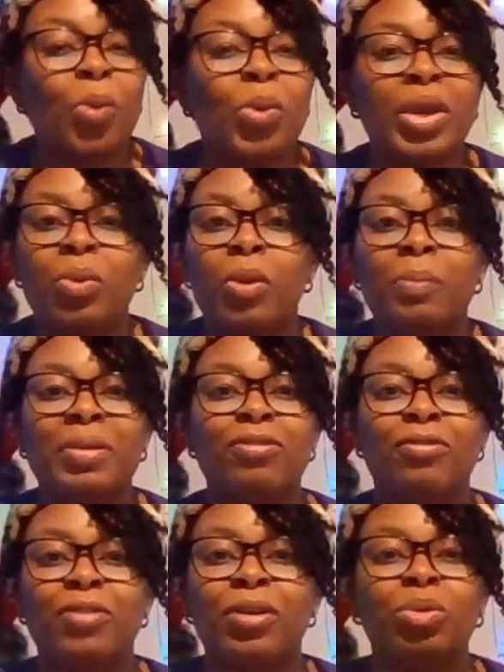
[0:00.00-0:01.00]
We will be
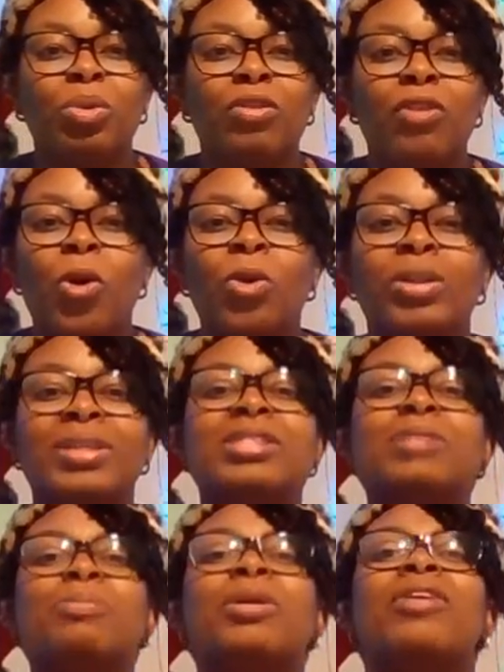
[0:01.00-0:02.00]
filled with Holy
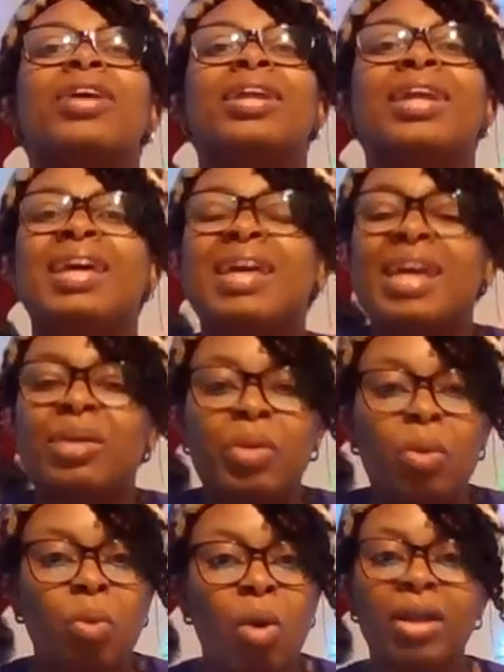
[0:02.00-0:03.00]
Spirit and we
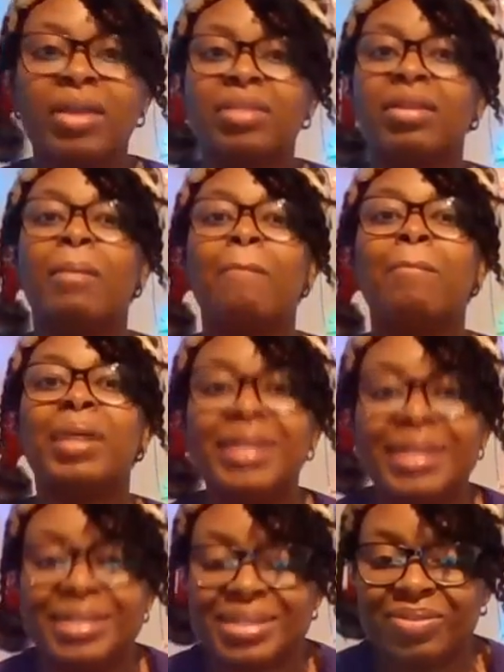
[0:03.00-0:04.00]
will walk in the
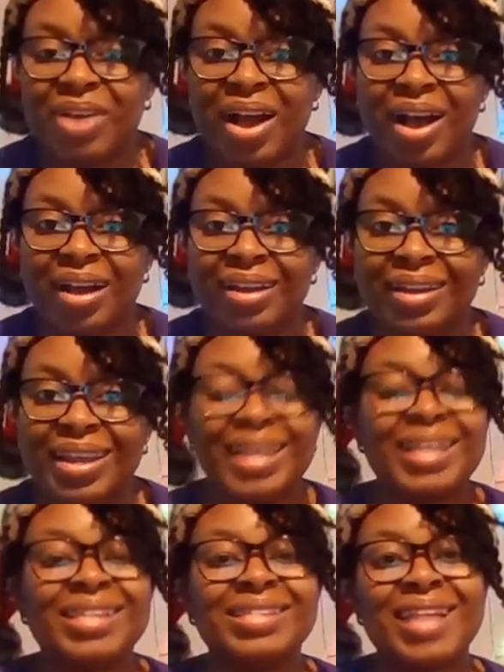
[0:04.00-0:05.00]
abundance of God
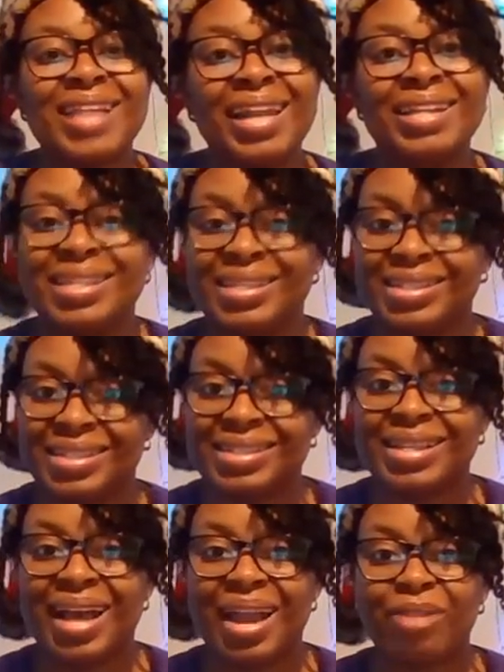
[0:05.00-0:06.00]
because that is his
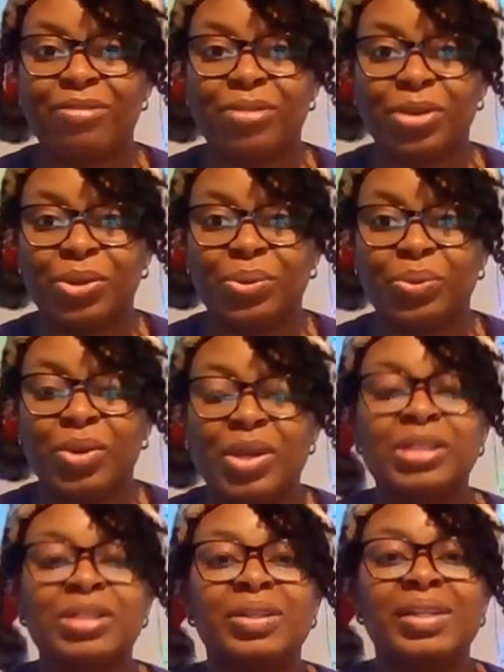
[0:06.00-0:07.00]
desire for you
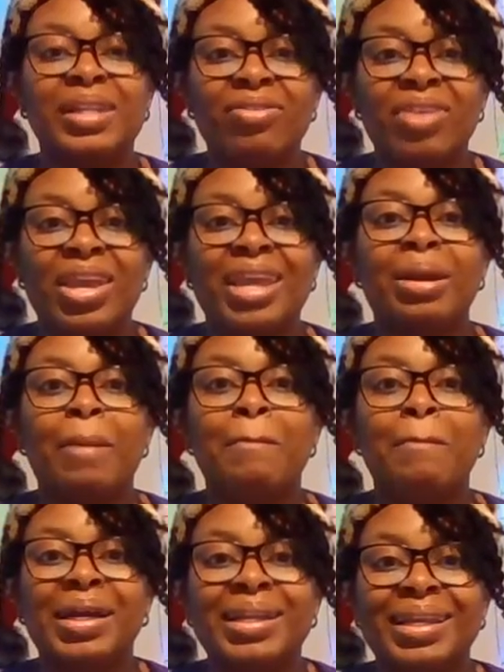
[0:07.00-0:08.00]
to live an
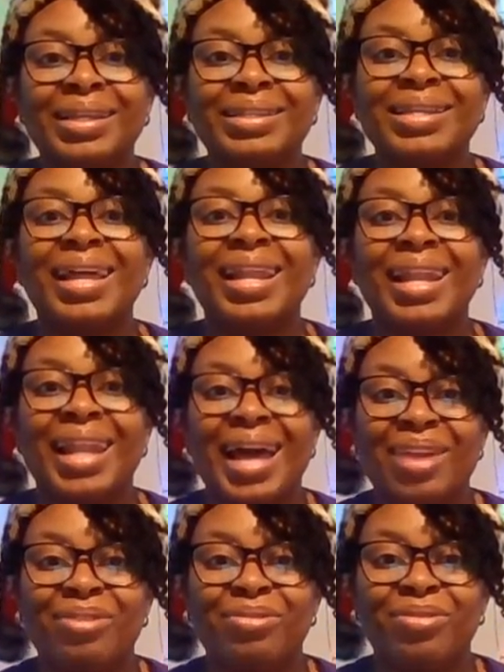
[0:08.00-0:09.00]
abundant
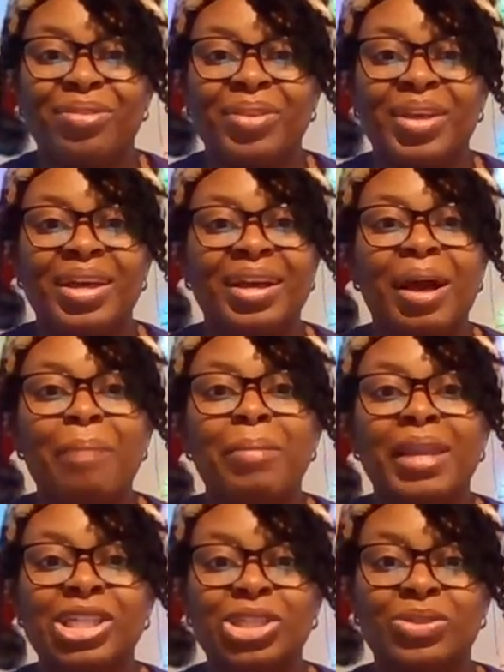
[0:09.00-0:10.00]
life. God
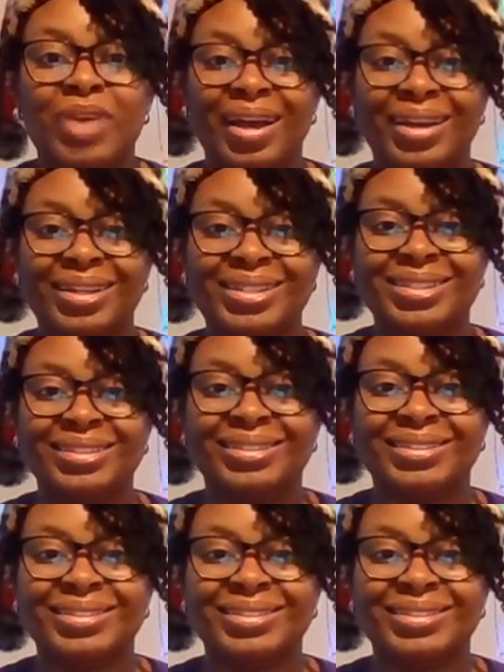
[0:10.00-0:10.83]
bless you guys.